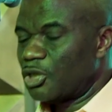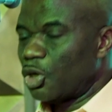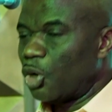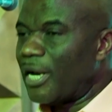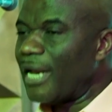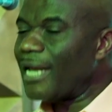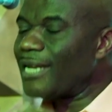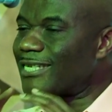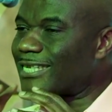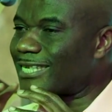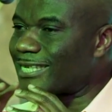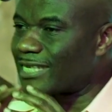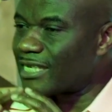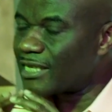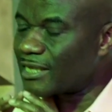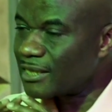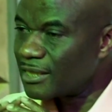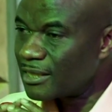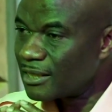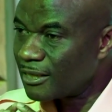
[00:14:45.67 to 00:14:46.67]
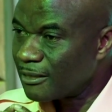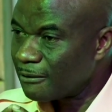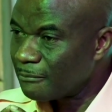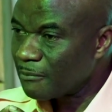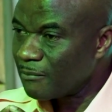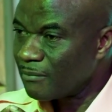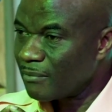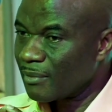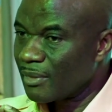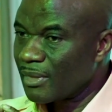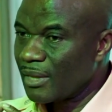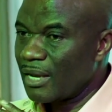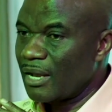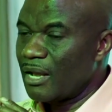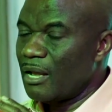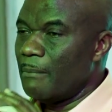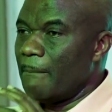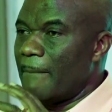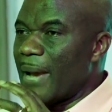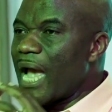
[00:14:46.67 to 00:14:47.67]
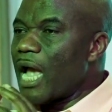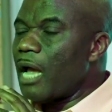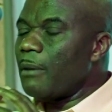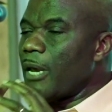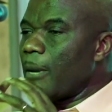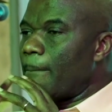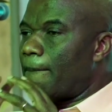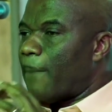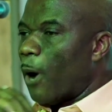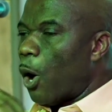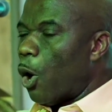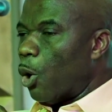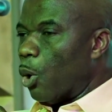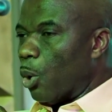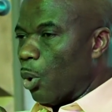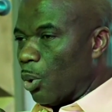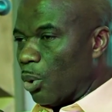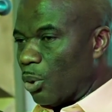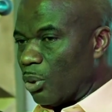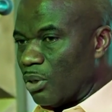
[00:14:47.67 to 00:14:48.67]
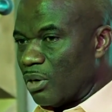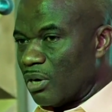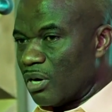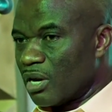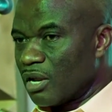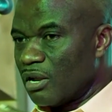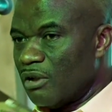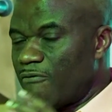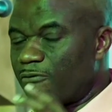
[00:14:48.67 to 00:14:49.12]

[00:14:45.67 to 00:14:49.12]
So this baby born